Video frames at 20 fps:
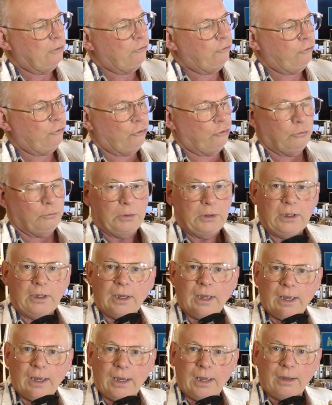to be
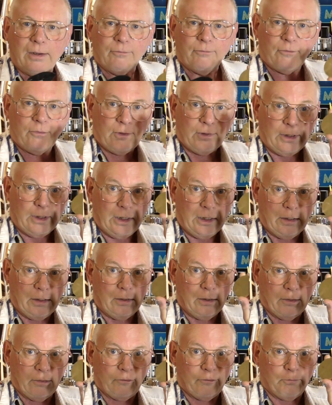carved
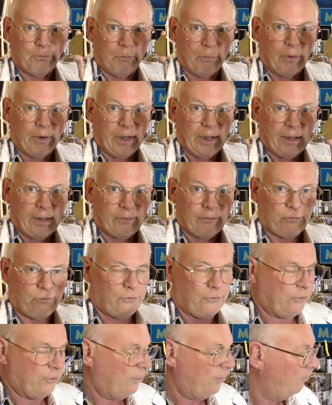in this
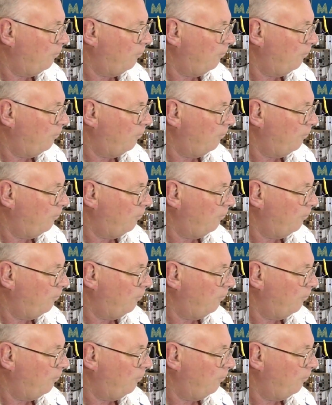brass.